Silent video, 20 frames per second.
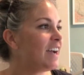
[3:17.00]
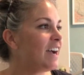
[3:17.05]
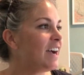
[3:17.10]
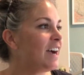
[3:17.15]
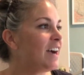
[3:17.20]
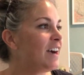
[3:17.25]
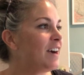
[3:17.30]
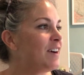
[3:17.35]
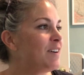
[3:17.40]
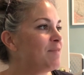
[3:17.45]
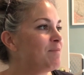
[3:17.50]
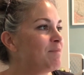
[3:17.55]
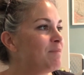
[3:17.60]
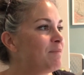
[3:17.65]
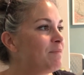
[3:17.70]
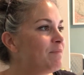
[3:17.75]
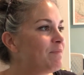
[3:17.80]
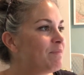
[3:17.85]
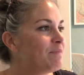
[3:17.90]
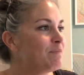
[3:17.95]
Um,
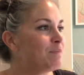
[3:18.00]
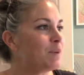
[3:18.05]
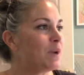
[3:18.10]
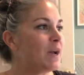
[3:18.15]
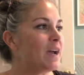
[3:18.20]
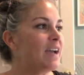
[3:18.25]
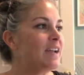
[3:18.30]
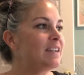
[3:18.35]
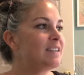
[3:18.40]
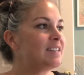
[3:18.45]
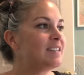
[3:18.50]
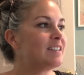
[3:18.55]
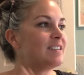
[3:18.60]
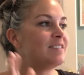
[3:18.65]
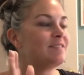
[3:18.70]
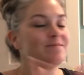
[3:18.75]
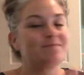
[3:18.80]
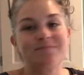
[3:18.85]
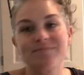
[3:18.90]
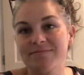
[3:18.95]
but
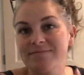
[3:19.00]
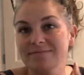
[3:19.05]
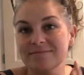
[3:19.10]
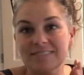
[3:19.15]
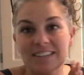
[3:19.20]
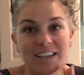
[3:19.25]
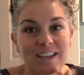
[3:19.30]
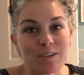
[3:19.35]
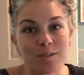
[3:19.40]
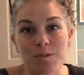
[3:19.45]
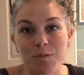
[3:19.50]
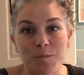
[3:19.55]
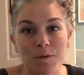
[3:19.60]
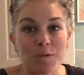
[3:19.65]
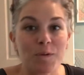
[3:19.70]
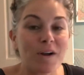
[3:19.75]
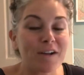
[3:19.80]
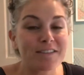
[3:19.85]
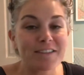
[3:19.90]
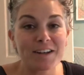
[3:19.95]
it will be
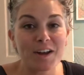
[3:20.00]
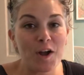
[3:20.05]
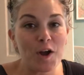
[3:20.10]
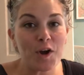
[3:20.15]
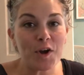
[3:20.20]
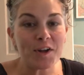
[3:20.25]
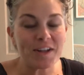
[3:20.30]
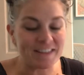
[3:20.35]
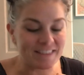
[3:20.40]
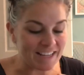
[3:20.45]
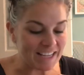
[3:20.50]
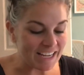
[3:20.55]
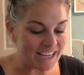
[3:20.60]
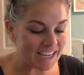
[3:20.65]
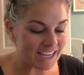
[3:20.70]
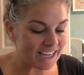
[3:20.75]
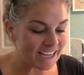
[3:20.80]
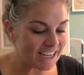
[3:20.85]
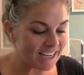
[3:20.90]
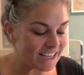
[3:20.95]
worth it all in the
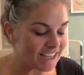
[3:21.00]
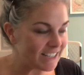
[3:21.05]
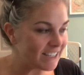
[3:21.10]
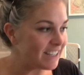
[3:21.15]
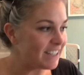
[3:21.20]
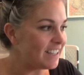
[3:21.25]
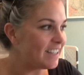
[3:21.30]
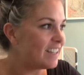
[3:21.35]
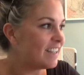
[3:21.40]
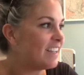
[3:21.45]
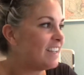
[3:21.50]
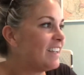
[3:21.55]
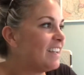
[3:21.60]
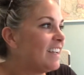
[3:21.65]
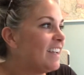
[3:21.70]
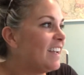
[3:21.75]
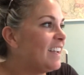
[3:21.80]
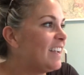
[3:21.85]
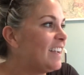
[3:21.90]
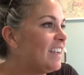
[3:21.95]
end.
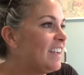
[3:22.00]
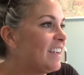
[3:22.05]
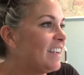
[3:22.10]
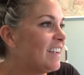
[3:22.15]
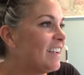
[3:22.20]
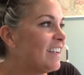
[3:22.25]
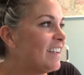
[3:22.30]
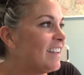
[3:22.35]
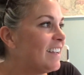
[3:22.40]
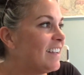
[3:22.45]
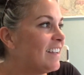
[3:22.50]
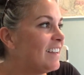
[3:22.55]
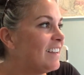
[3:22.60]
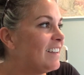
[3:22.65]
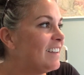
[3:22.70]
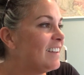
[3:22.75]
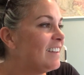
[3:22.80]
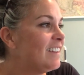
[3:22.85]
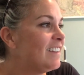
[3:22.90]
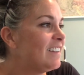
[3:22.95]

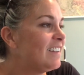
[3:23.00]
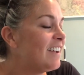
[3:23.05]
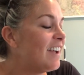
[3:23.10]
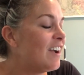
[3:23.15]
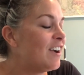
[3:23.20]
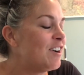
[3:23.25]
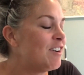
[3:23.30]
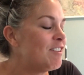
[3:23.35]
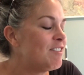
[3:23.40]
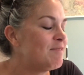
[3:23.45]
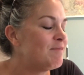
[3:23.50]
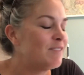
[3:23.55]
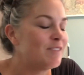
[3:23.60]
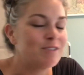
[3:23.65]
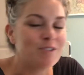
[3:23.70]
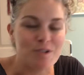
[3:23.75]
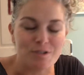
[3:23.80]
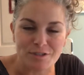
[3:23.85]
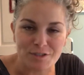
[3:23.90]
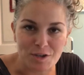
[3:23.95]
And um, of
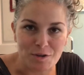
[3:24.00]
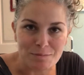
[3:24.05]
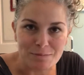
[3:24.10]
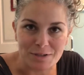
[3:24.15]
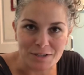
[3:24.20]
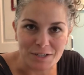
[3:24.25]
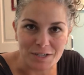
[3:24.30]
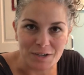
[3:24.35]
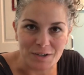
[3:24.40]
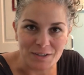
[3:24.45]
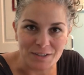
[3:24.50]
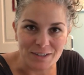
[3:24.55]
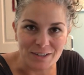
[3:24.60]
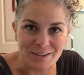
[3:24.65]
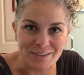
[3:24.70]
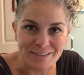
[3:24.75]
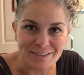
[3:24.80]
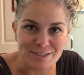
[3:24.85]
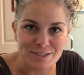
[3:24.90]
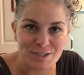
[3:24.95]
course, I'll bring y'all
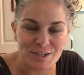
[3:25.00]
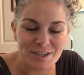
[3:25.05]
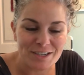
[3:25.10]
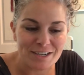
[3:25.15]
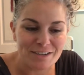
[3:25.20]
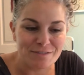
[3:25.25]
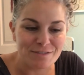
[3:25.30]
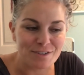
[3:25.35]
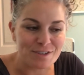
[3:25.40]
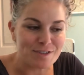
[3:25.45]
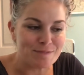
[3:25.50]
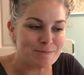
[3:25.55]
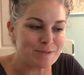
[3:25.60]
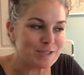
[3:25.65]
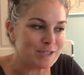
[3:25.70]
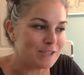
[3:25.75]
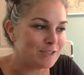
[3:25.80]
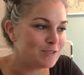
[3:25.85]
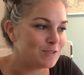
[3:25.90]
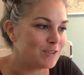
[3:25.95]
along the journey for the
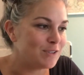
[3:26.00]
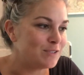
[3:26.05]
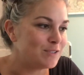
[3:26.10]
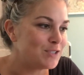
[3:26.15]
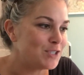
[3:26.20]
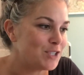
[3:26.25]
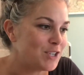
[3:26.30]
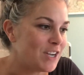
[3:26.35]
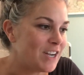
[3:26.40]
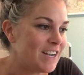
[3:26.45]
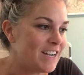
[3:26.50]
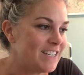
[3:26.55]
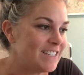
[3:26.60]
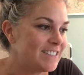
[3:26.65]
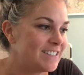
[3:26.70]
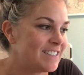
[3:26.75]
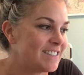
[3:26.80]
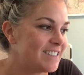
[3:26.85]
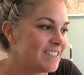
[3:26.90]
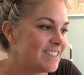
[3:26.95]
progesterone
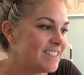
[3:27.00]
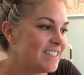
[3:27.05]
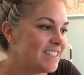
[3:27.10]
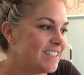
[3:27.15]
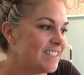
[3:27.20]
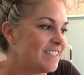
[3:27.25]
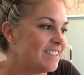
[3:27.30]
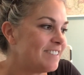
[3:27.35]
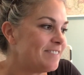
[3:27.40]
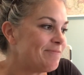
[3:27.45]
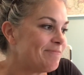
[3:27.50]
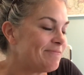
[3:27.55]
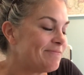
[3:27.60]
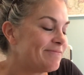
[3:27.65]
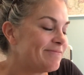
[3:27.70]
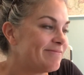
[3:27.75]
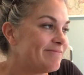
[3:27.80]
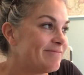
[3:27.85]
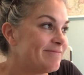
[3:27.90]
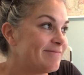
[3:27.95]
shots.
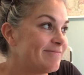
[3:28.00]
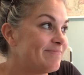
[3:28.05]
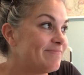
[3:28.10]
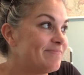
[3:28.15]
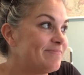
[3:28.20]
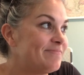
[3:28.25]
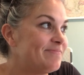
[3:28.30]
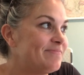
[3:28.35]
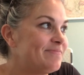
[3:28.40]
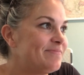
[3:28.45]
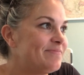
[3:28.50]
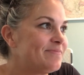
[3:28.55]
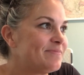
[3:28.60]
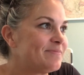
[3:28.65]
Mm.